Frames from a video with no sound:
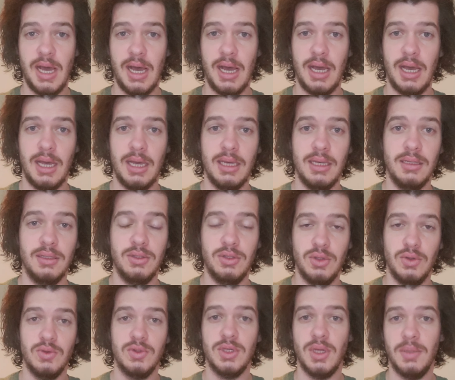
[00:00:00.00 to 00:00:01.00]
I
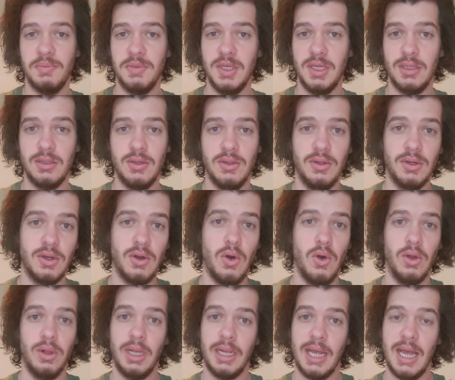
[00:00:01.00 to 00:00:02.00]
do something to the
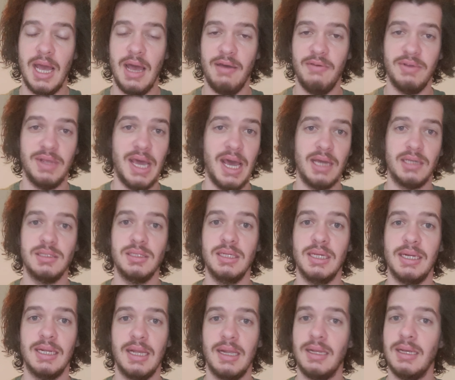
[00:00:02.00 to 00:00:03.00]
car, like I have an
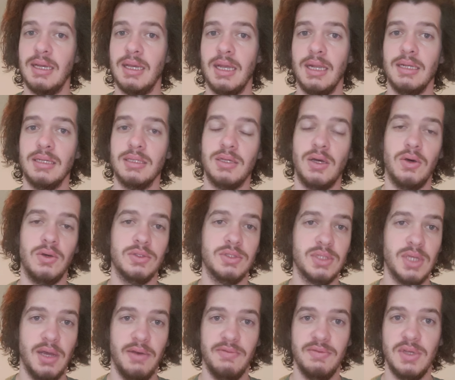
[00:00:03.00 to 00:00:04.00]
accident in it and it's all
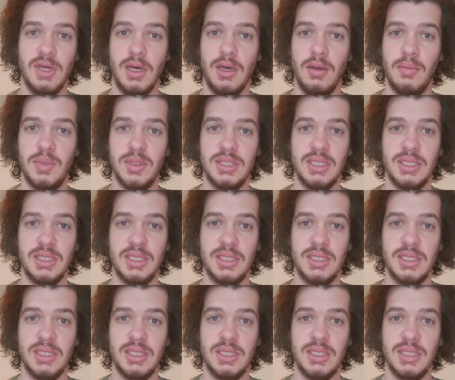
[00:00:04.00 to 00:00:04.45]
scuffed up,